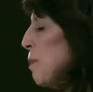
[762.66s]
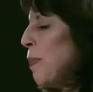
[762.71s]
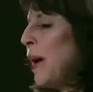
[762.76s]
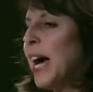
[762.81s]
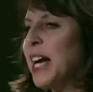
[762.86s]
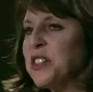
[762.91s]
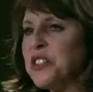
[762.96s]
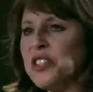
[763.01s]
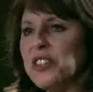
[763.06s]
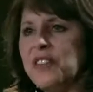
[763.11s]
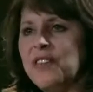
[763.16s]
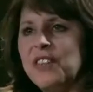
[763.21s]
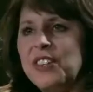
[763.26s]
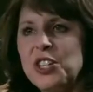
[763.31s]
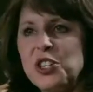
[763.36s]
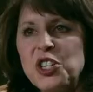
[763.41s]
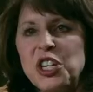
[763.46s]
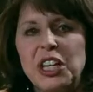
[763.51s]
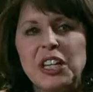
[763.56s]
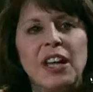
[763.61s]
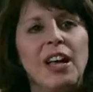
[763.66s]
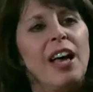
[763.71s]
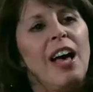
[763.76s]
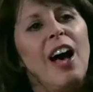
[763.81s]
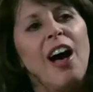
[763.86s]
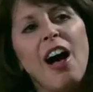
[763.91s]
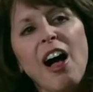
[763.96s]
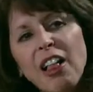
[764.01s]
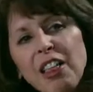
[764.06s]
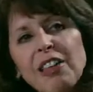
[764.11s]
and passion and vision.
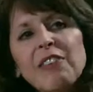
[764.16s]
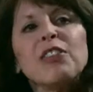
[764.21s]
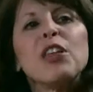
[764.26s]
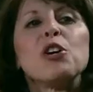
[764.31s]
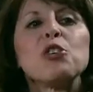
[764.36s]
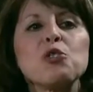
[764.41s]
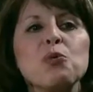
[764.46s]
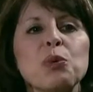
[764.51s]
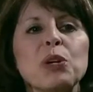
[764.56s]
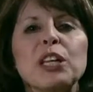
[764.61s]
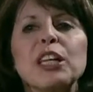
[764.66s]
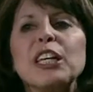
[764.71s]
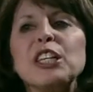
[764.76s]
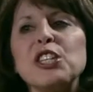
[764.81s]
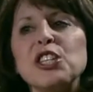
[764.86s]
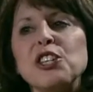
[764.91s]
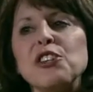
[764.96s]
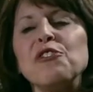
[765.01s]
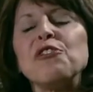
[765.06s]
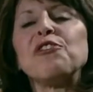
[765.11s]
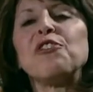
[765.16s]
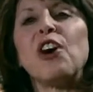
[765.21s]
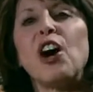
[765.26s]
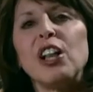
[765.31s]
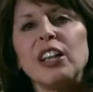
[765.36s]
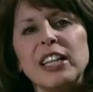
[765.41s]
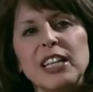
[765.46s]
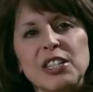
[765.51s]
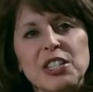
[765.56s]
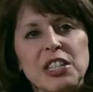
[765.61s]
All of those really do
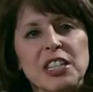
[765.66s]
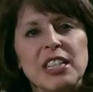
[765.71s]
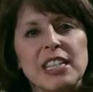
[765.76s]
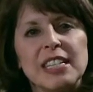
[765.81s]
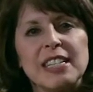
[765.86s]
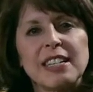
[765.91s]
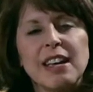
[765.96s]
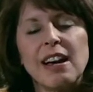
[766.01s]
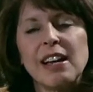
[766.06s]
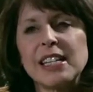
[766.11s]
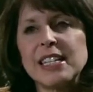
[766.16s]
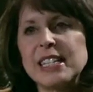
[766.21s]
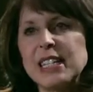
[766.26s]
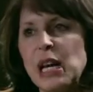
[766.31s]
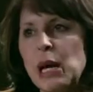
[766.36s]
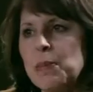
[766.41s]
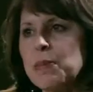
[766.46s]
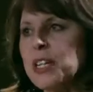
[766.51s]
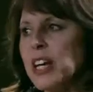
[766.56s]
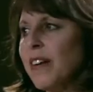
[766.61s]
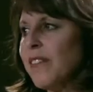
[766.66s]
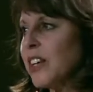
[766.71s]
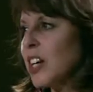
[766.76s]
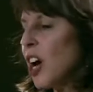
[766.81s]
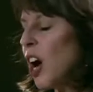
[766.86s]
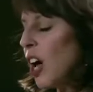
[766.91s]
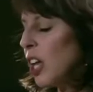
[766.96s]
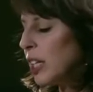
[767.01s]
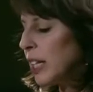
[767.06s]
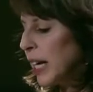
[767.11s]
fall into this concept of a
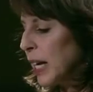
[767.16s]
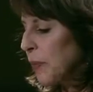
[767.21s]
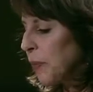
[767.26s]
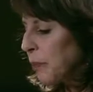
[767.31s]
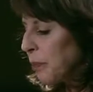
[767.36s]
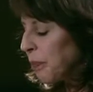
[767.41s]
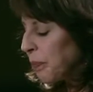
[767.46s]
calling.